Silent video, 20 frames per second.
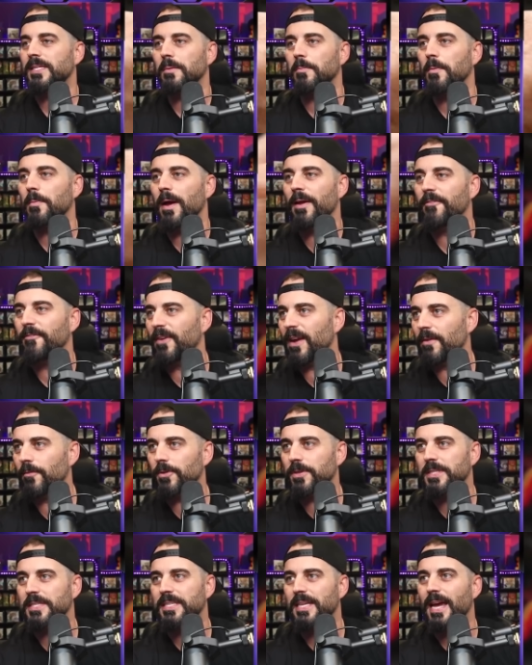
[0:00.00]
some of my
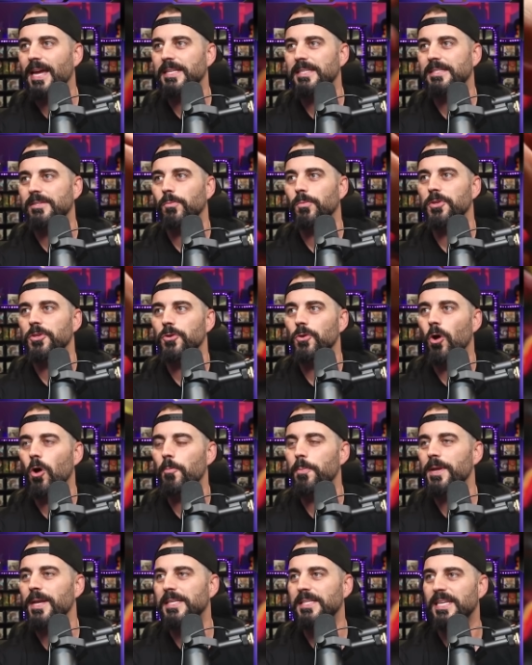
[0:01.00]
favorite sets. When you
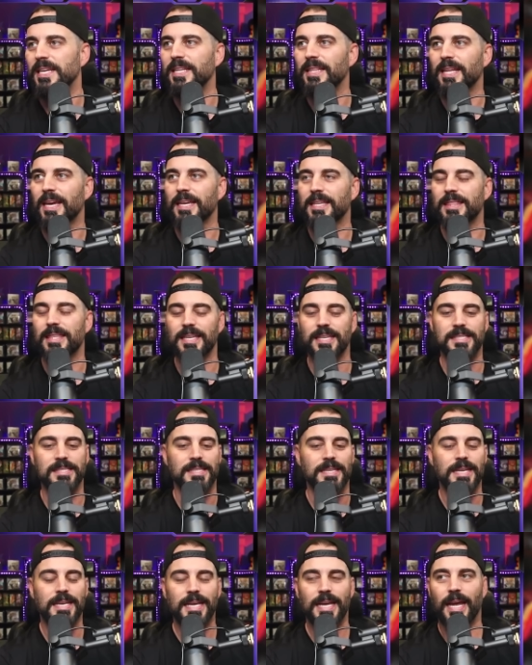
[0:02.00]
open a tin like
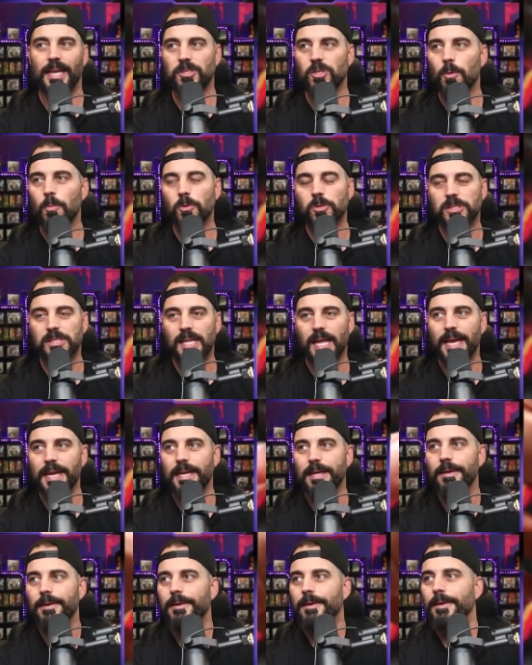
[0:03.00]
this, it's almost
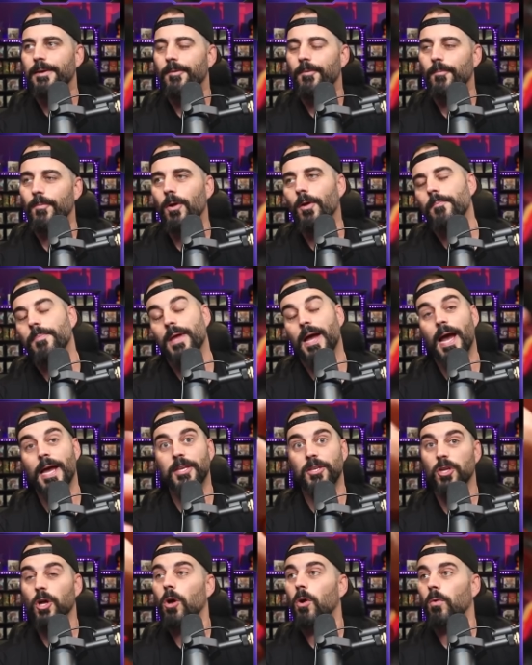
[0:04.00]
like, well, I
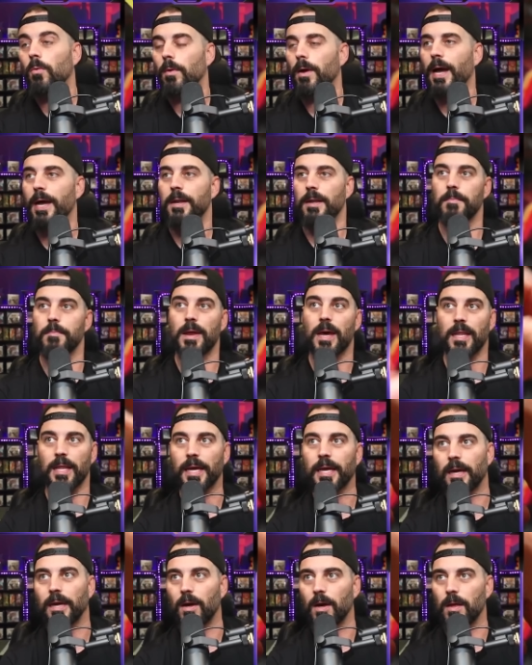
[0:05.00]
don't. I, I'm not
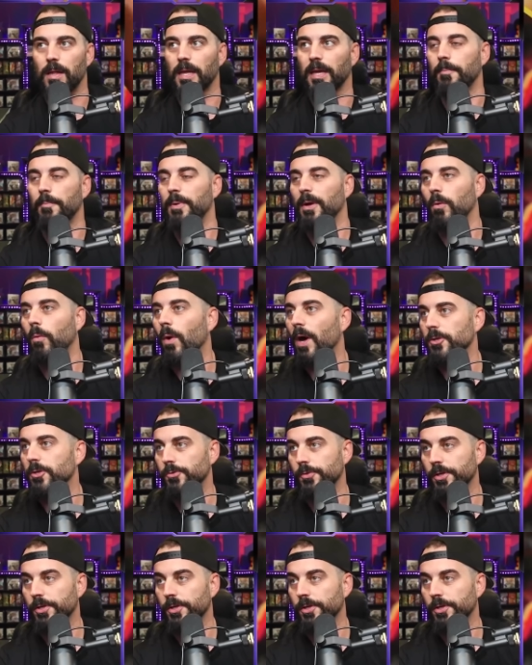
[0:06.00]
like a, like a big wine